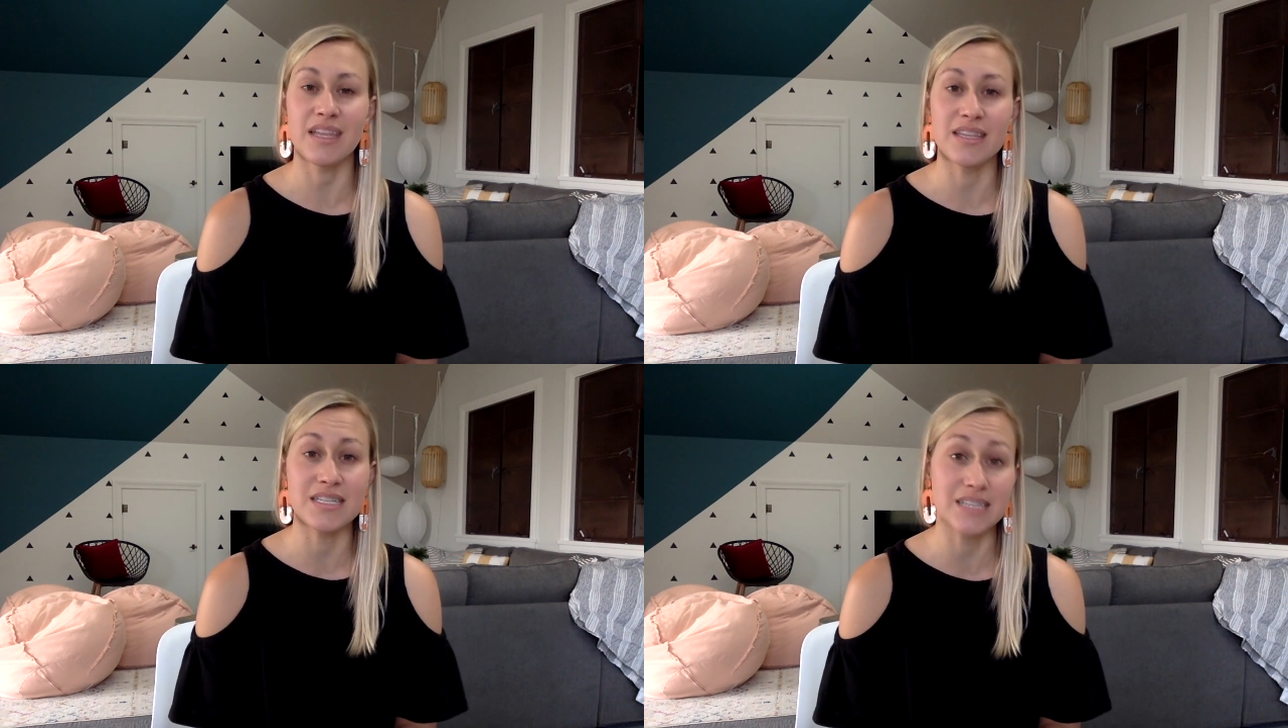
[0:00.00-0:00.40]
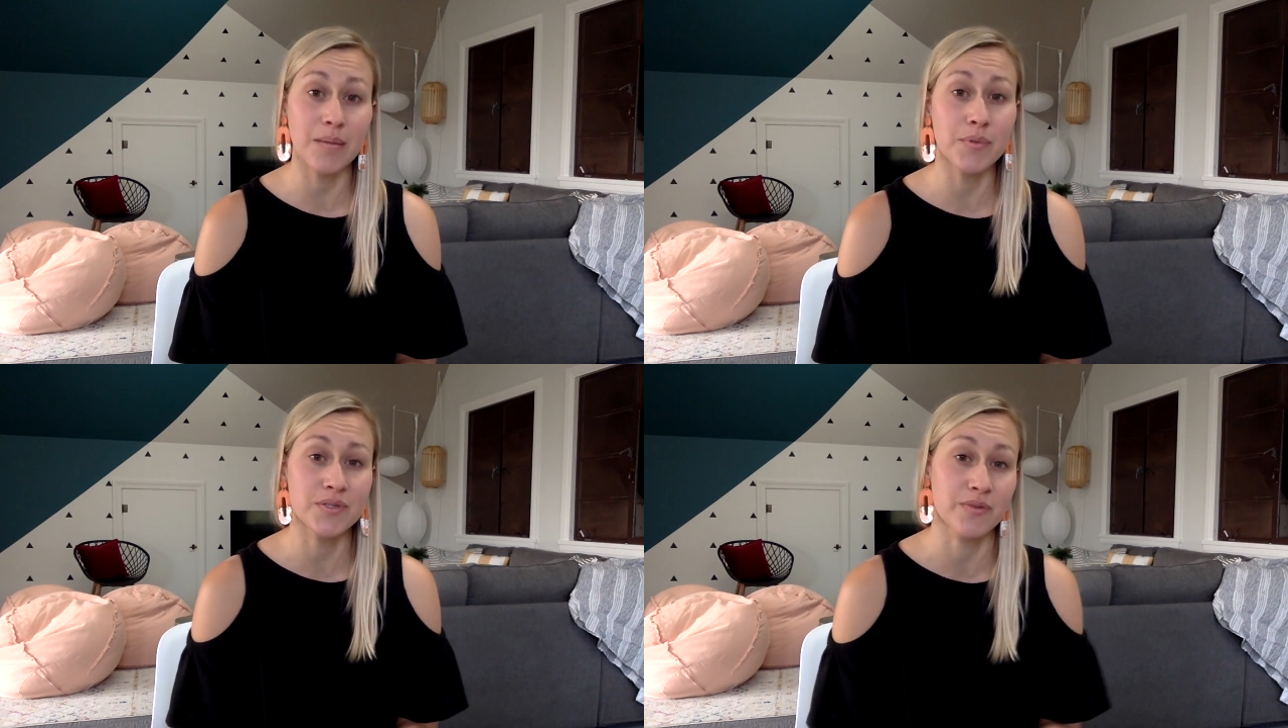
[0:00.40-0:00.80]
The
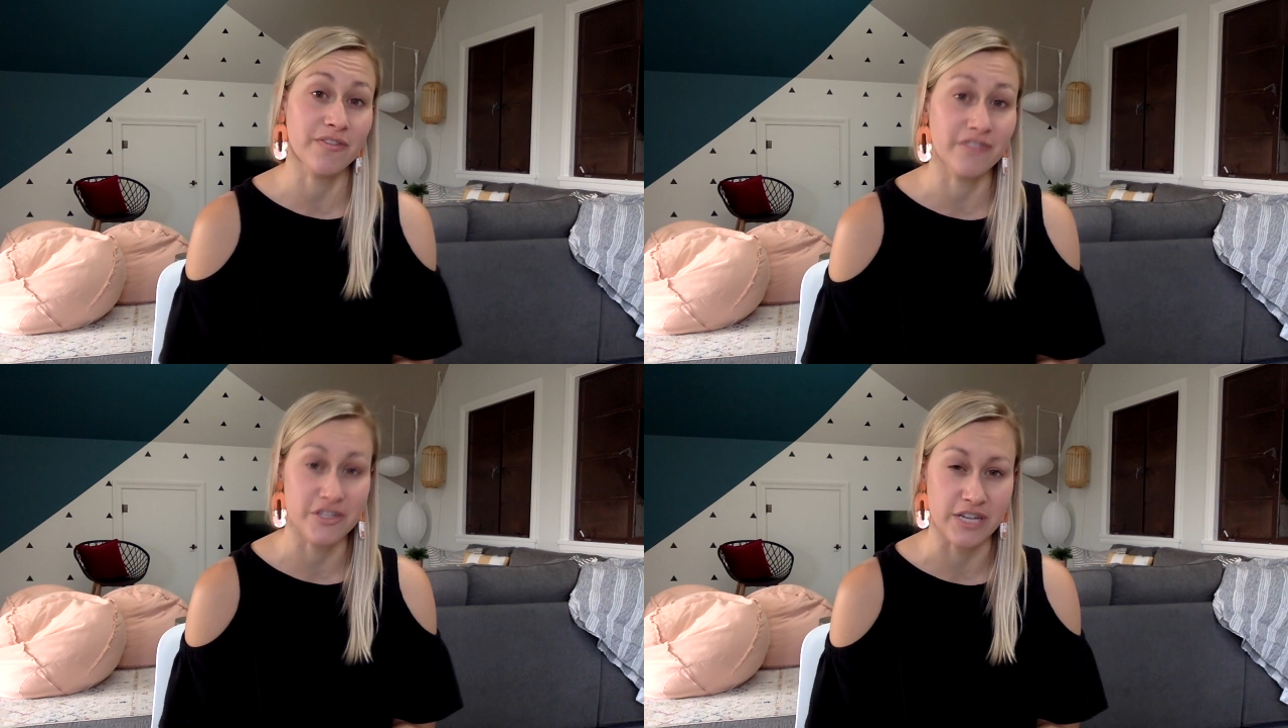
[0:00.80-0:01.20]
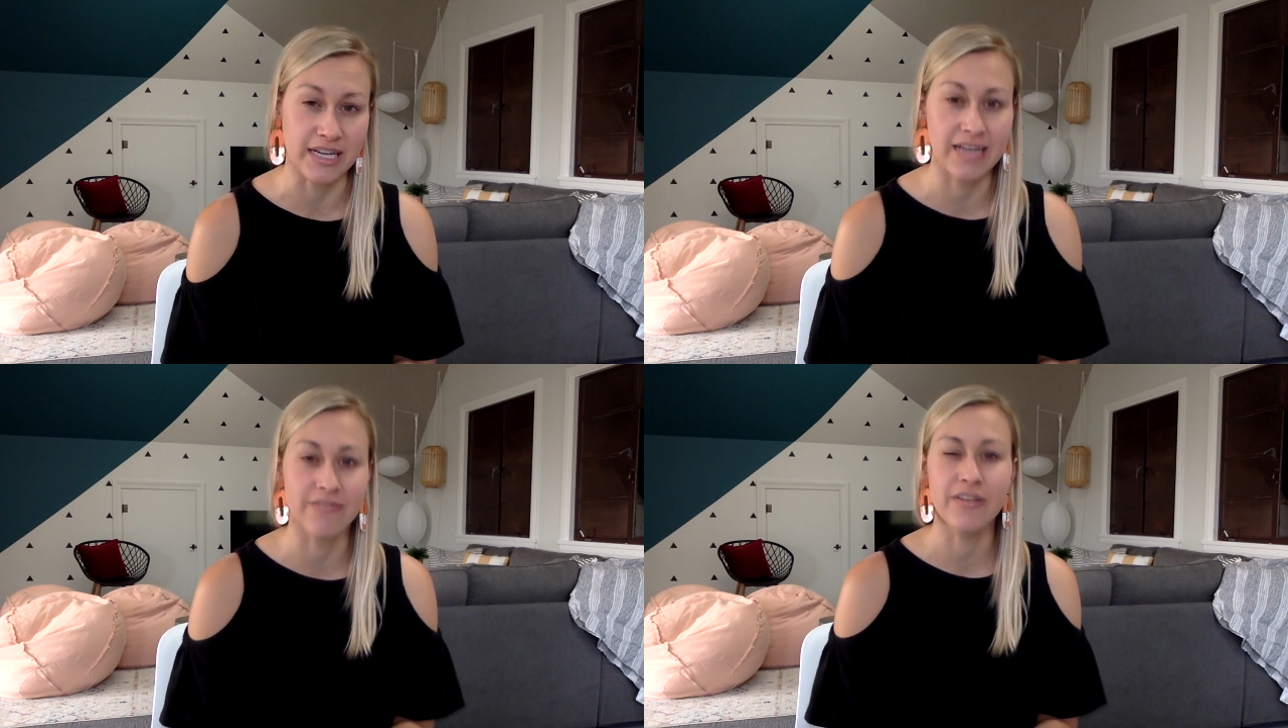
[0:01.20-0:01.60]
disciples were
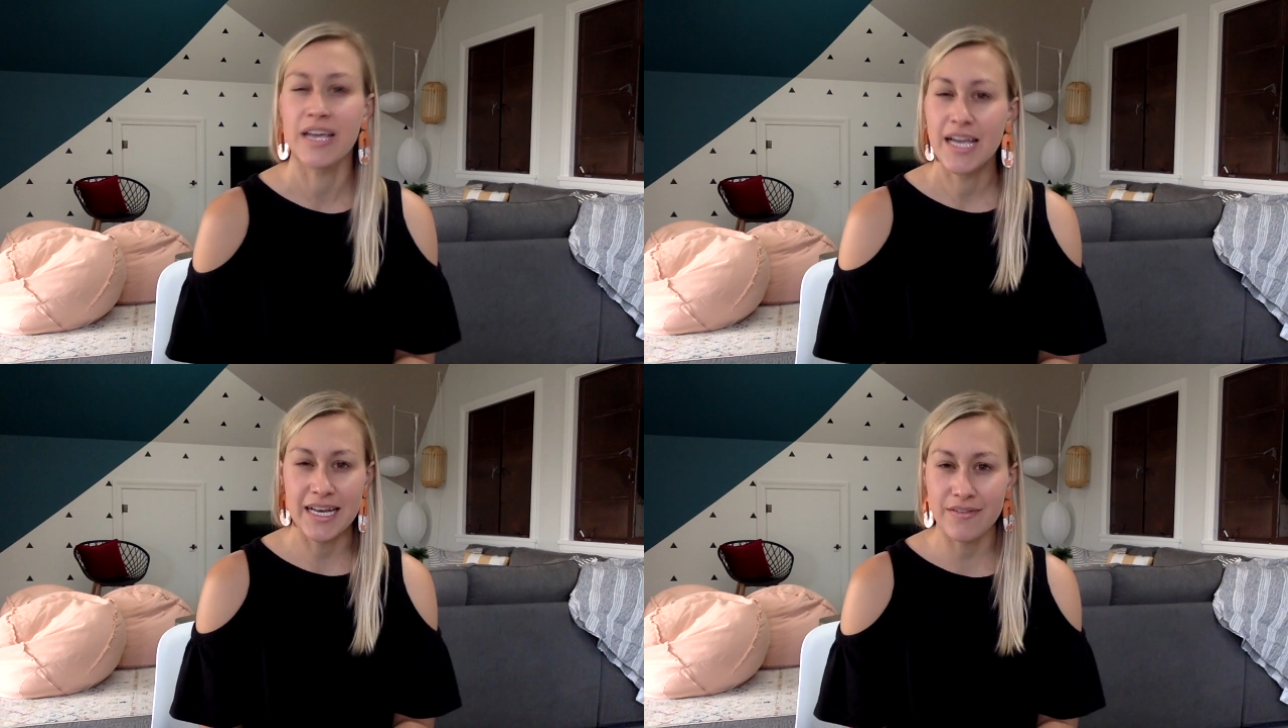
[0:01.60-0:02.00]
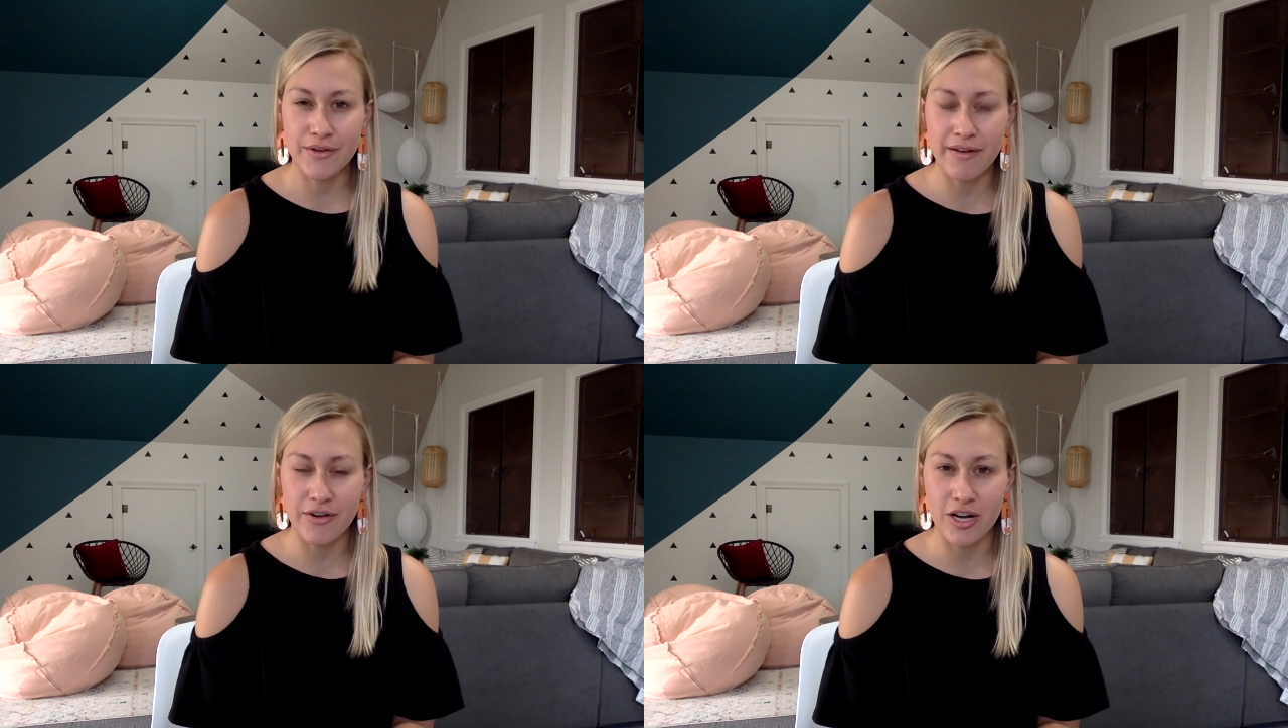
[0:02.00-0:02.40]
fishing. Have any of
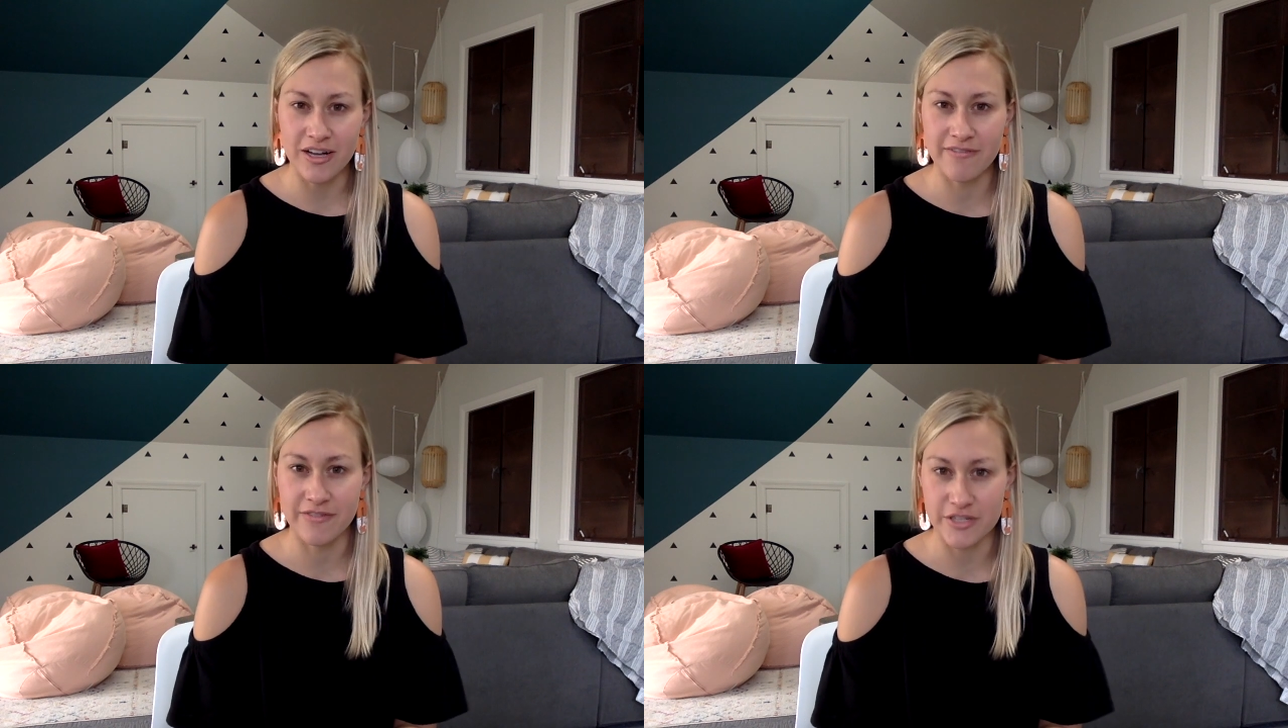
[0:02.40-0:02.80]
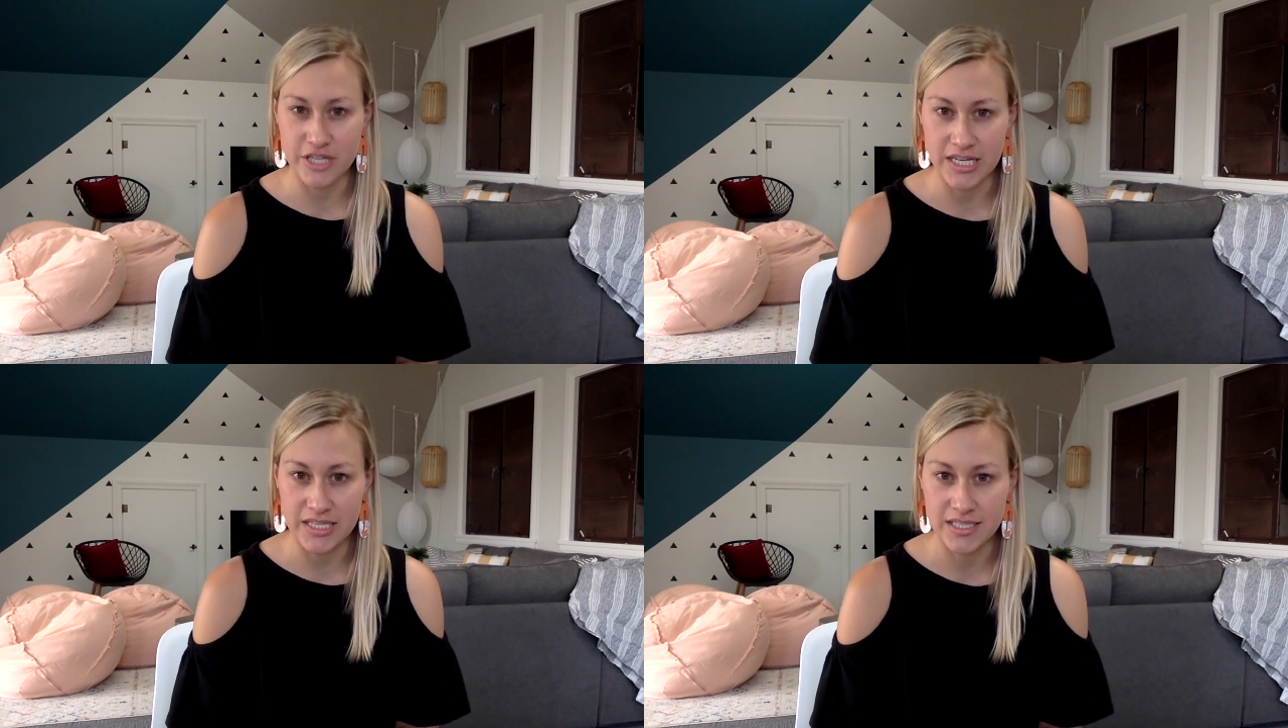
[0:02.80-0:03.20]
you ever gone
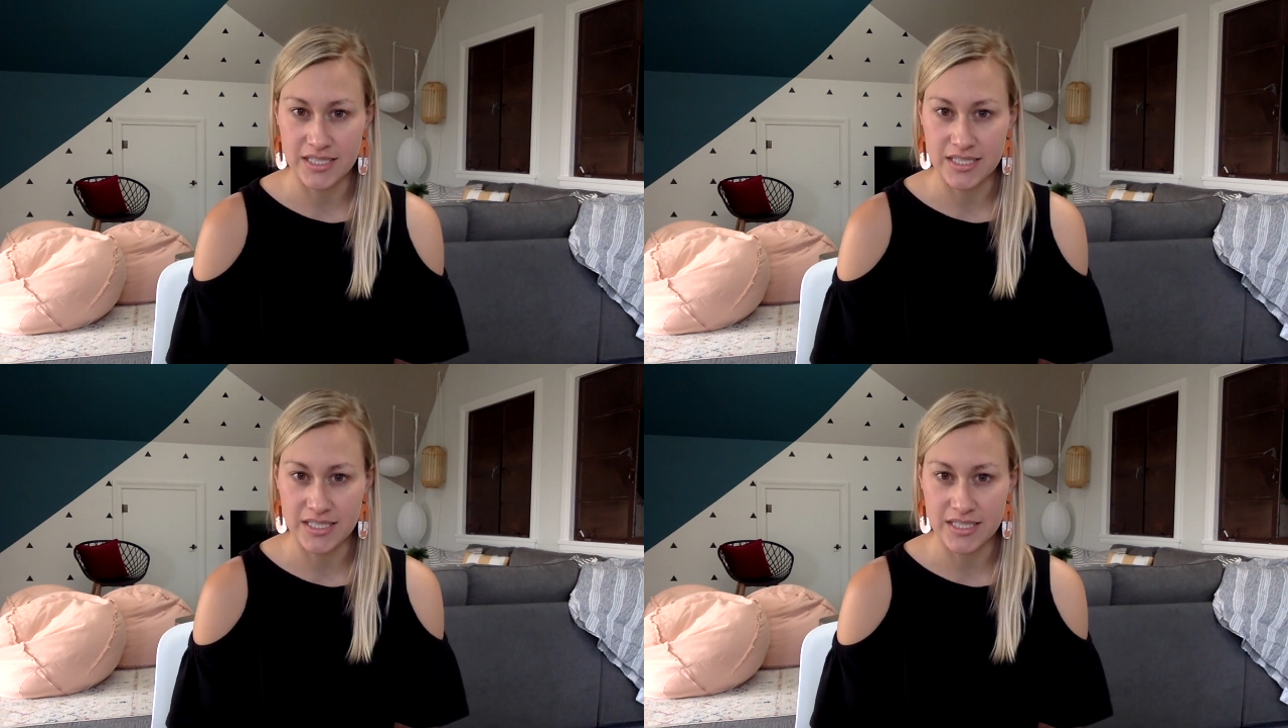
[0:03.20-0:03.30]
fishing?